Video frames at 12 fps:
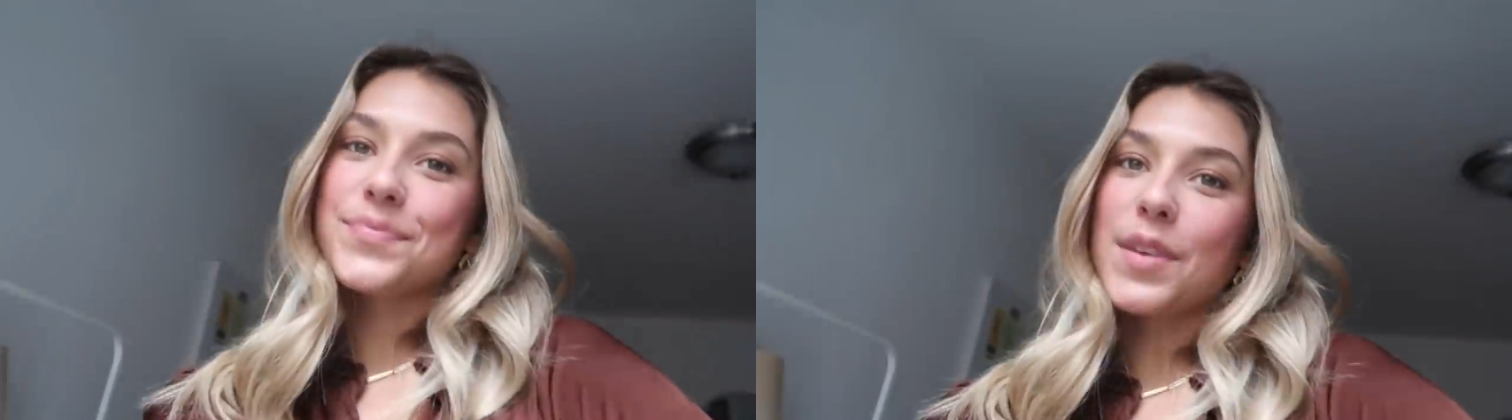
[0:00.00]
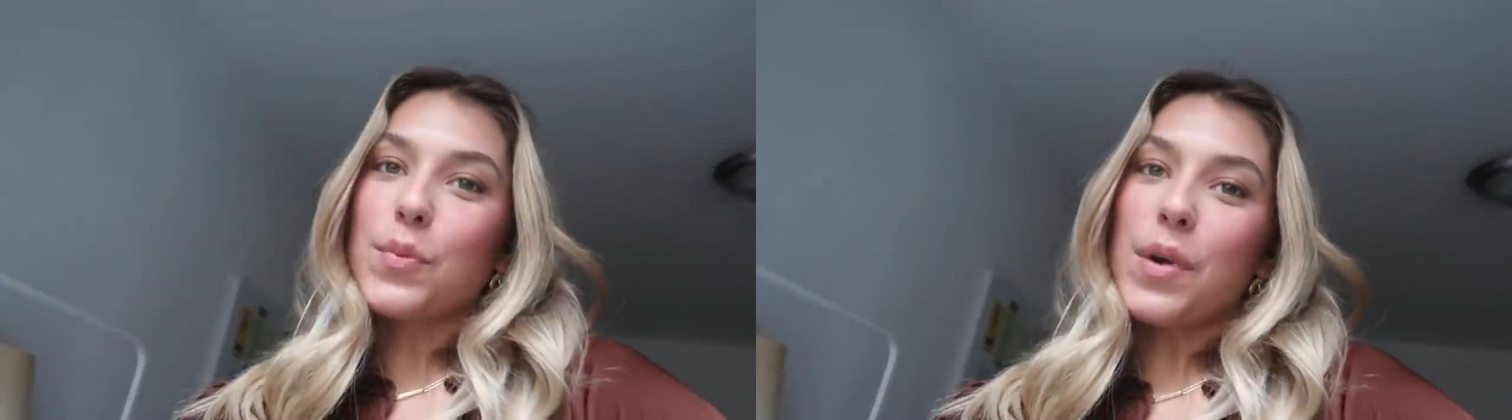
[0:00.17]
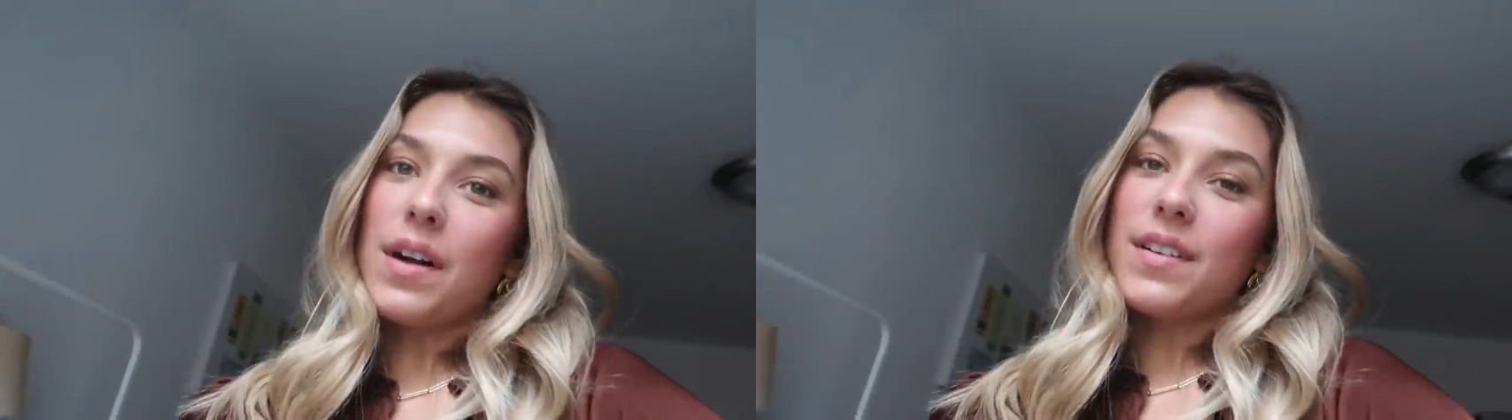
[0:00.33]

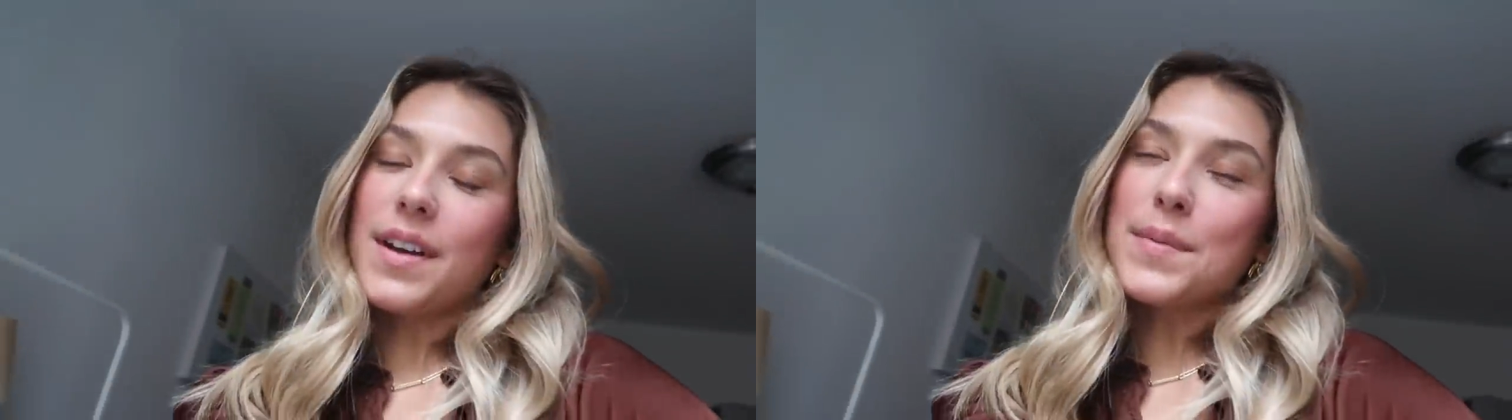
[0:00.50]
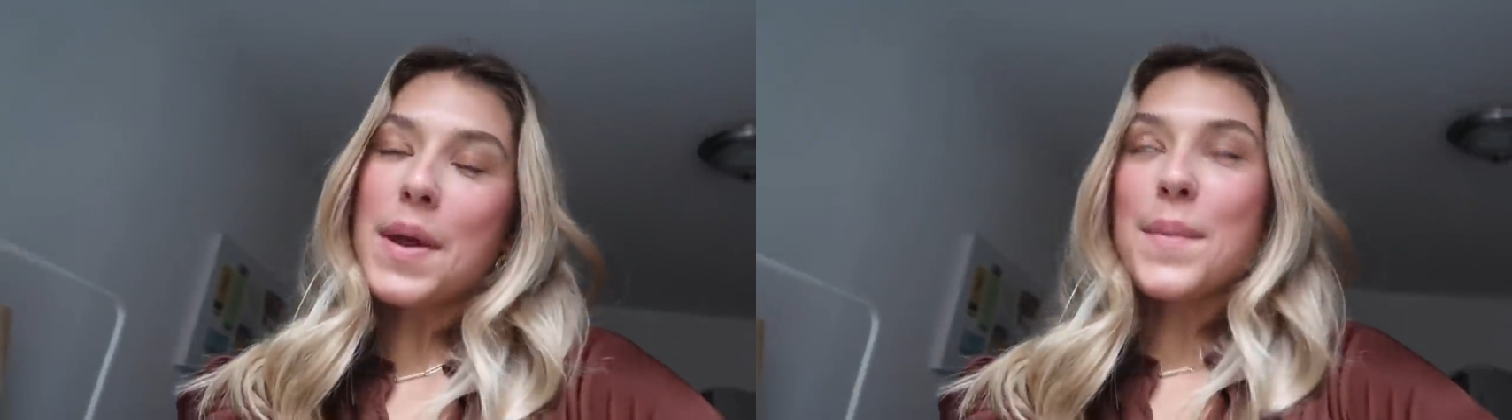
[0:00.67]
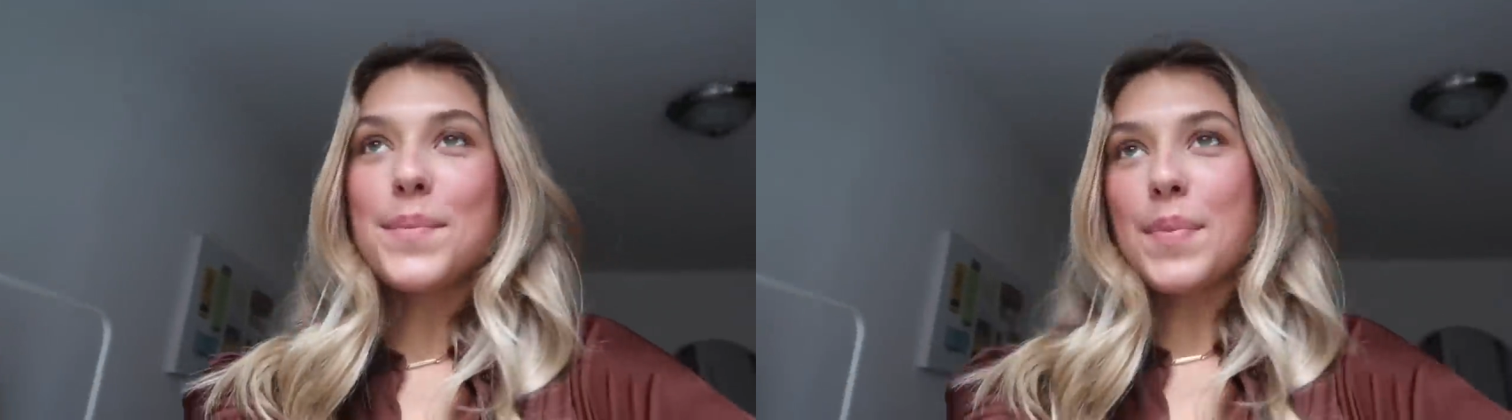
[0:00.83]
welcome
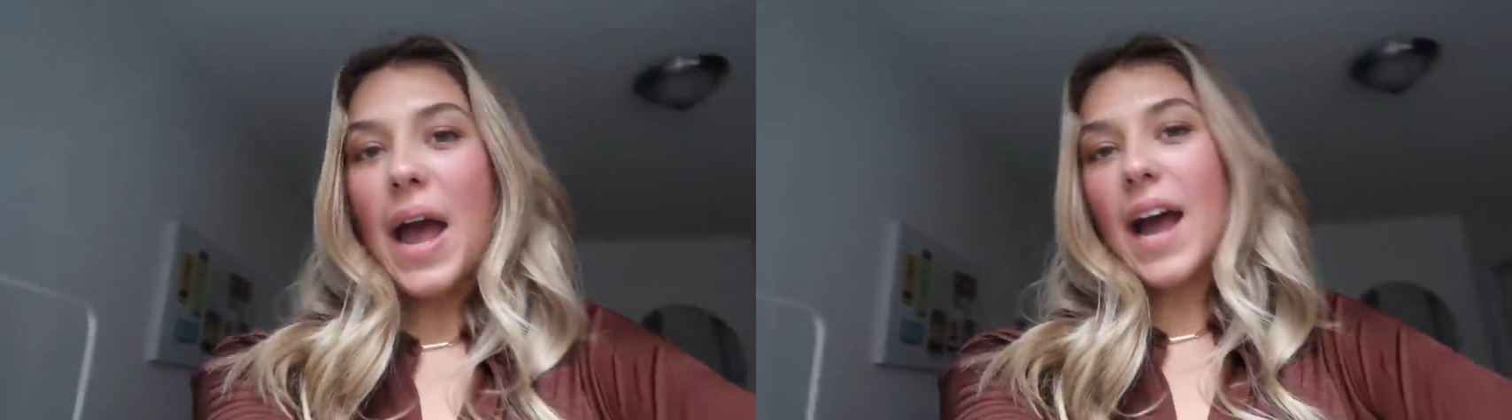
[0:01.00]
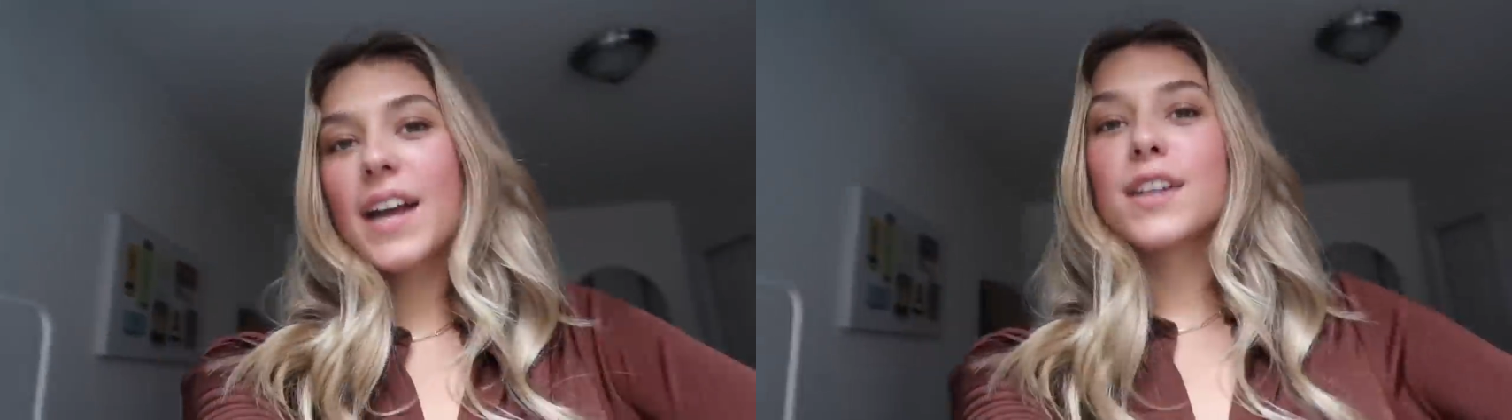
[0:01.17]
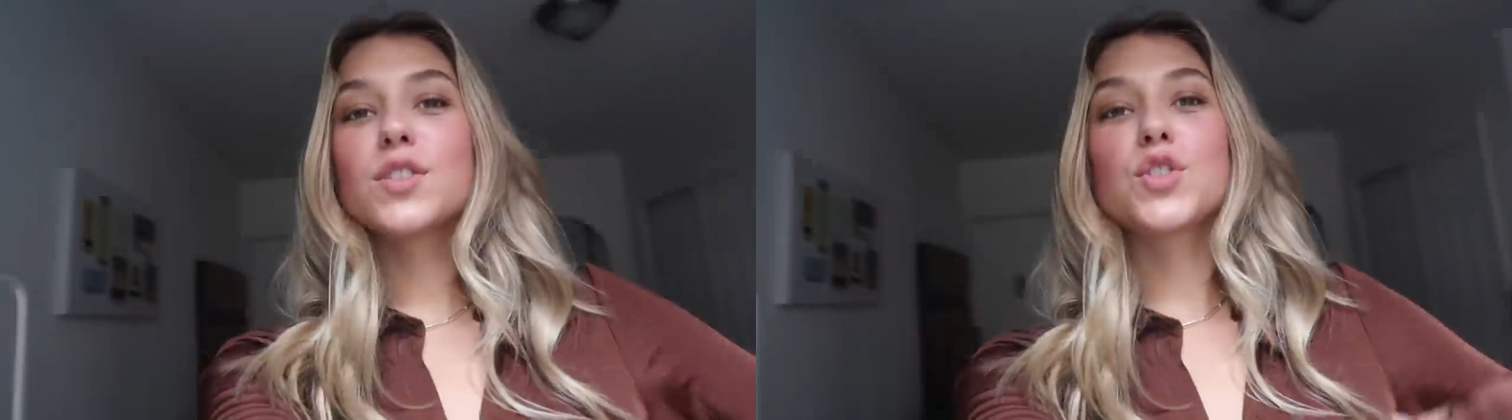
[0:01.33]

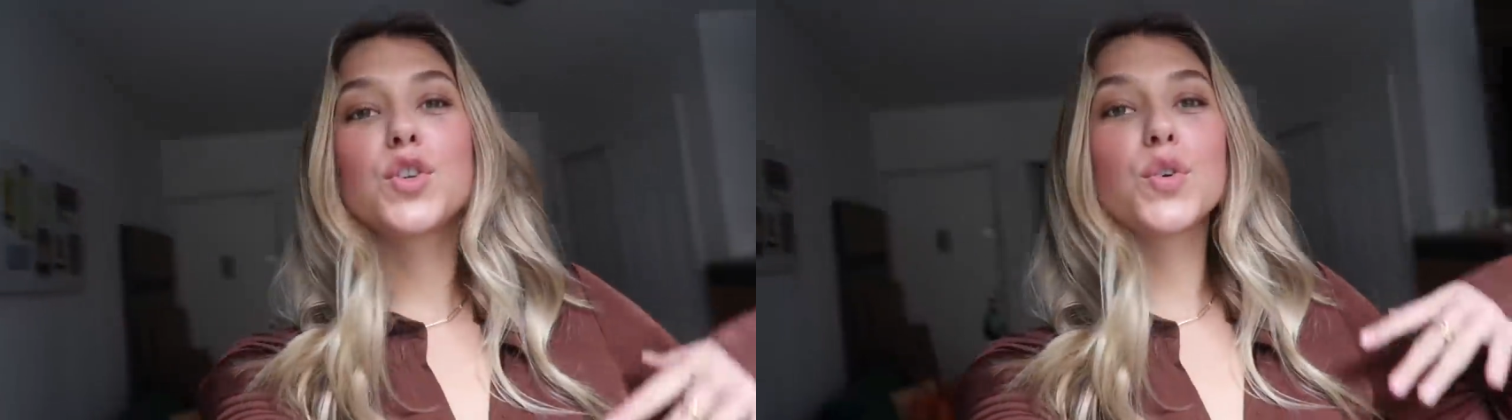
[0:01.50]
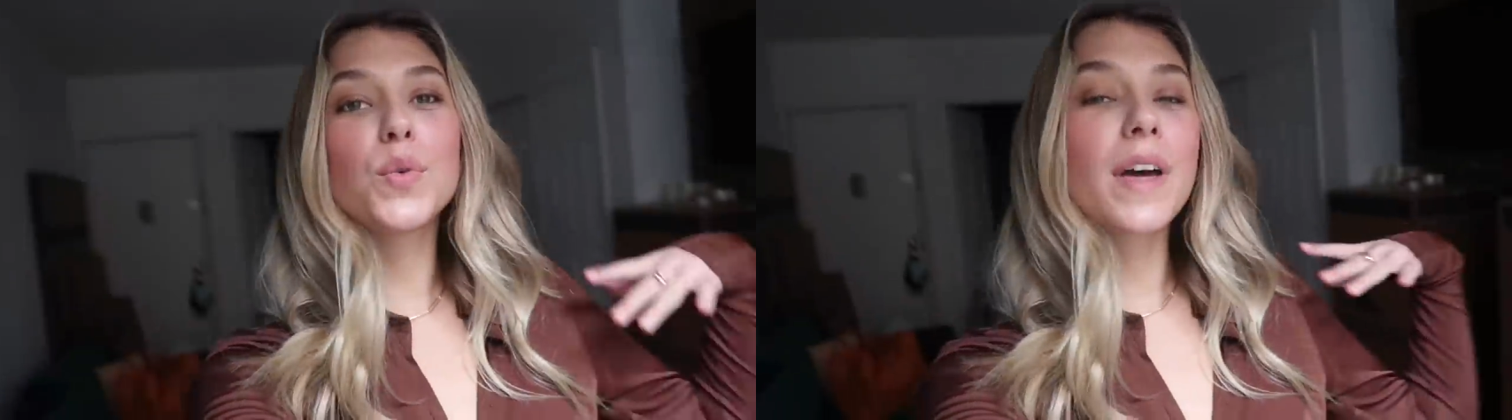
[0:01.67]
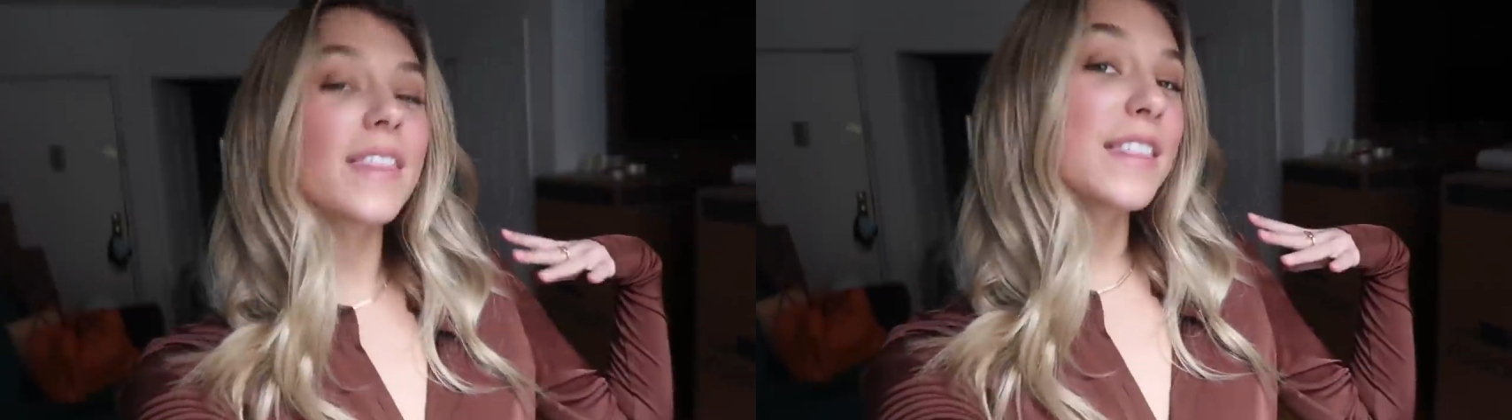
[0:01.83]
back
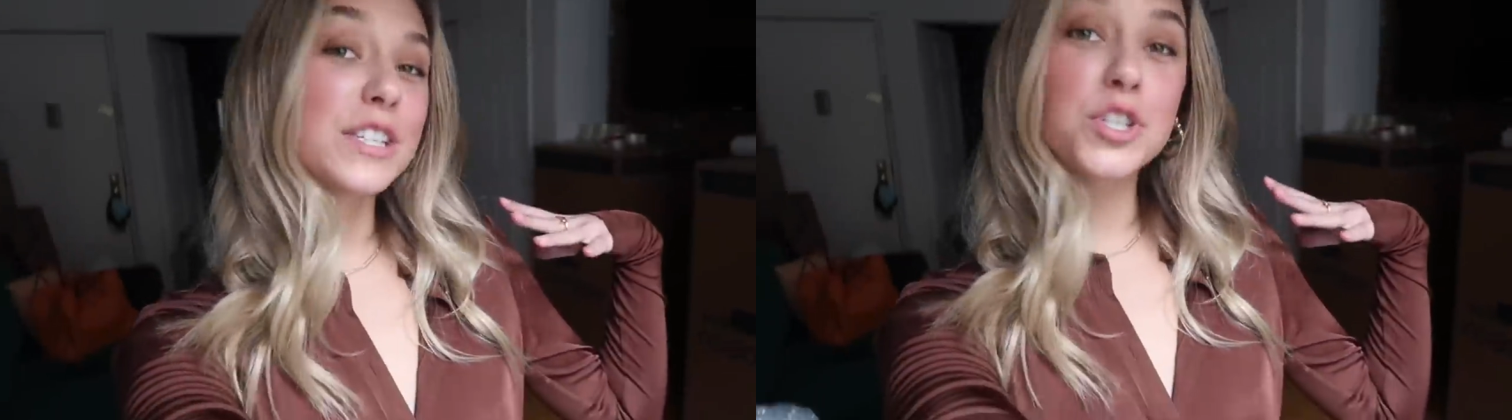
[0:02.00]
to the